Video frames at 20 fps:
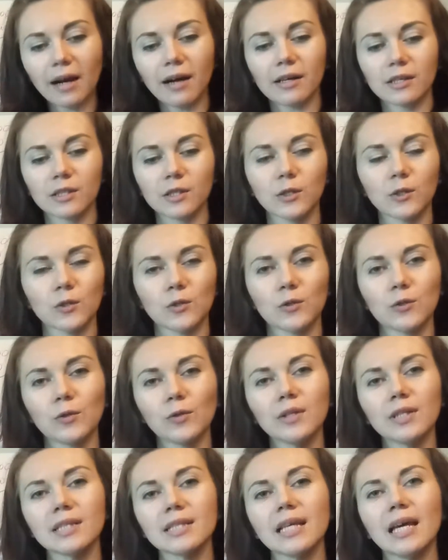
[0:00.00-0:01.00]
ask your
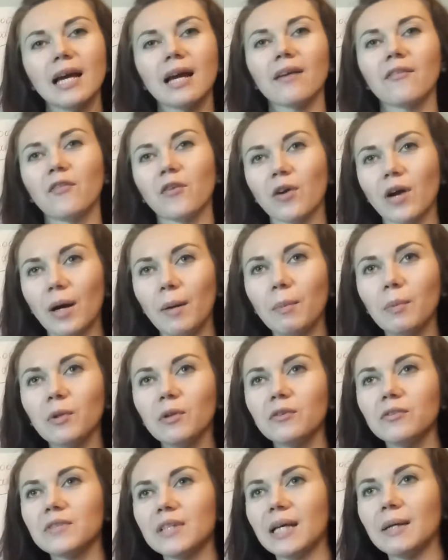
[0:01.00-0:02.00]
students for a
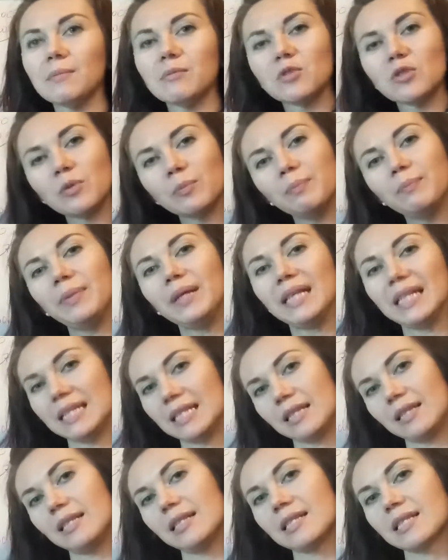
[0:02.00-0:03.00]
couple of times
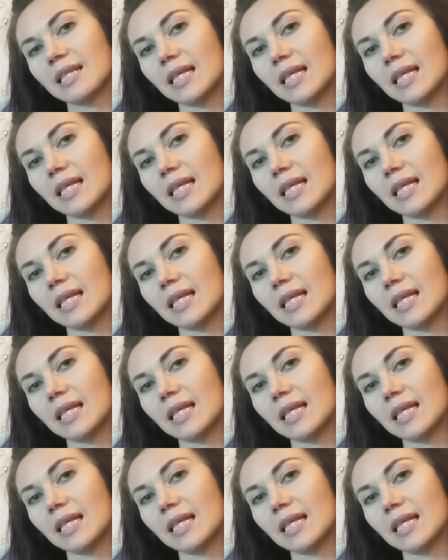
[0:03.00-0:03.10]
repeat this